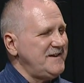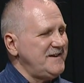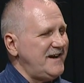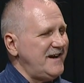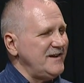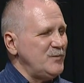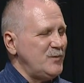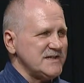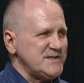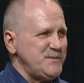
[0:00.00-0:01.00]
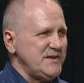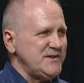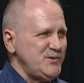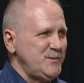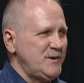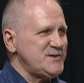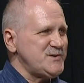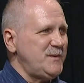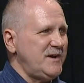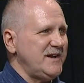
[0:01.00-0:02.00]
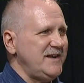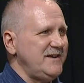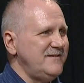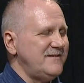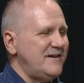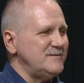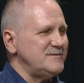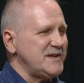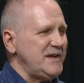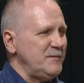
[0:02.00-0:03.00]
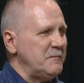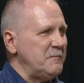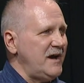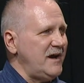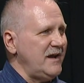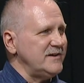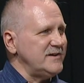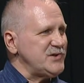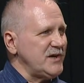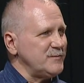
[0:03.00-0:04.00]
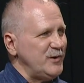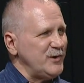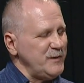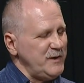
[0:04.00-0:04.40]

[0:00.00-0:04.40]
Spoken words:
I didn't want to spend too much money. I was keeping my eye on the checkbook.